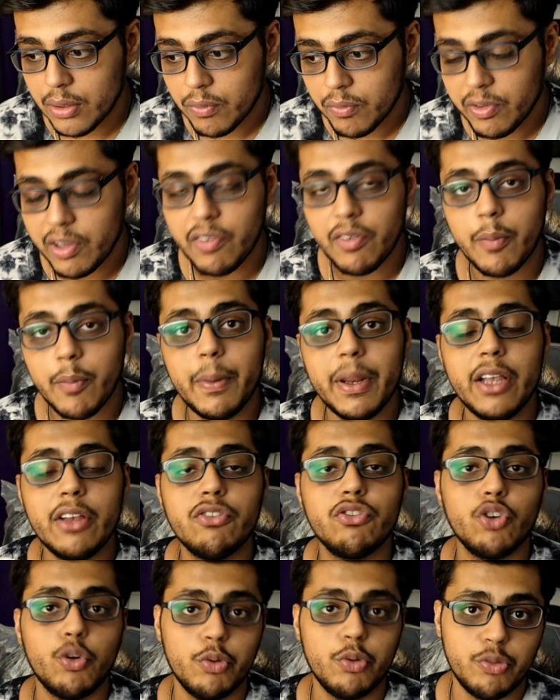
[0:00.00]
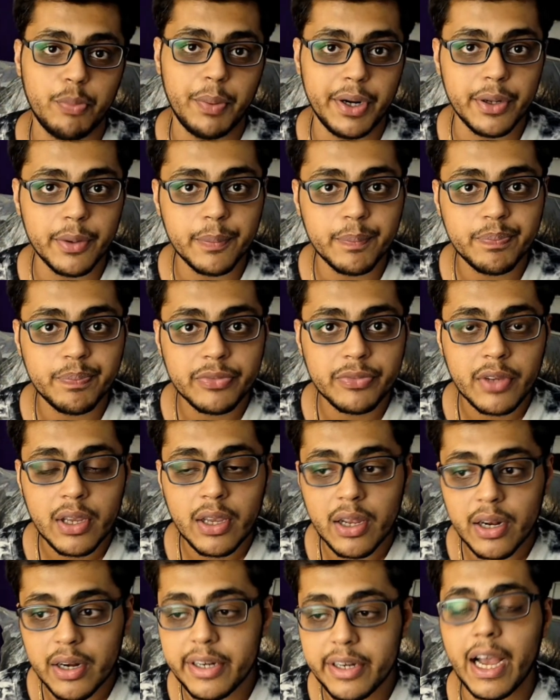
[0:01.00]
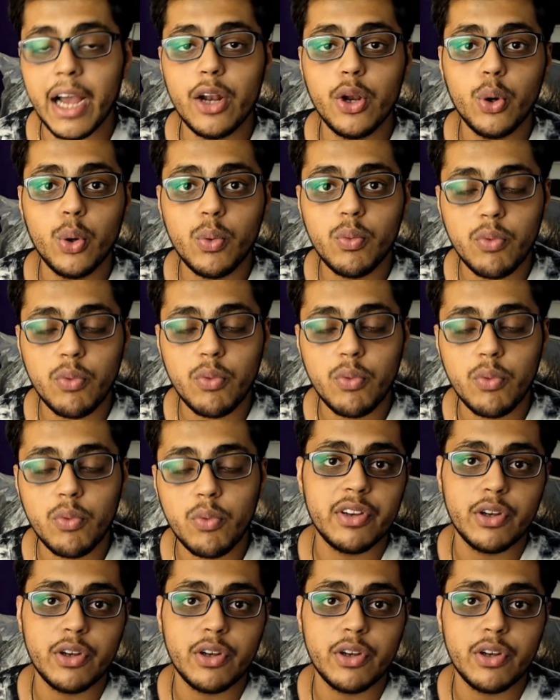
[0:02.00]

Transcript: we were playing so much better. Dalot was